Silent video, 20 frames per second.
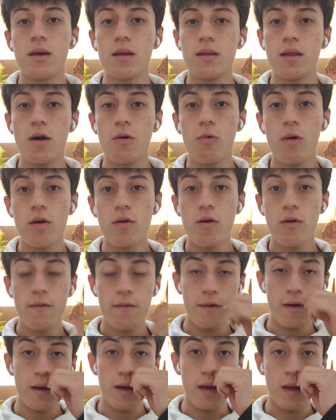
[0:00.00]
the way
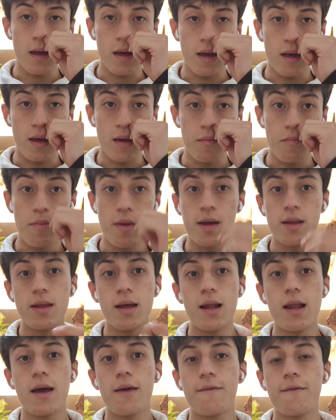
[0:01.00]
of make
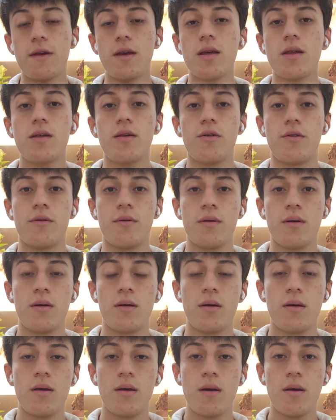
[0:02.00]
the life easier,
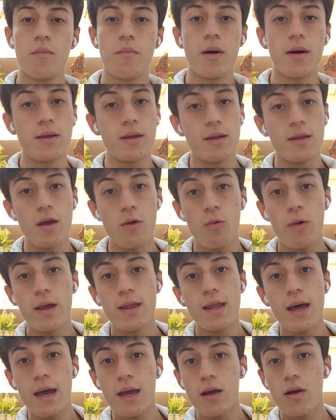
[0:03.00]
but in the way
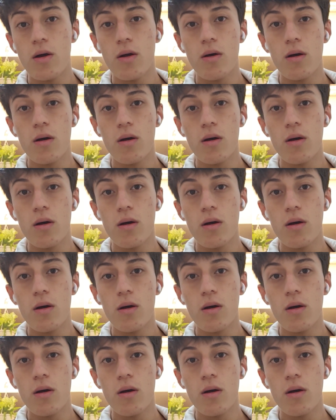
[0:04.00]
that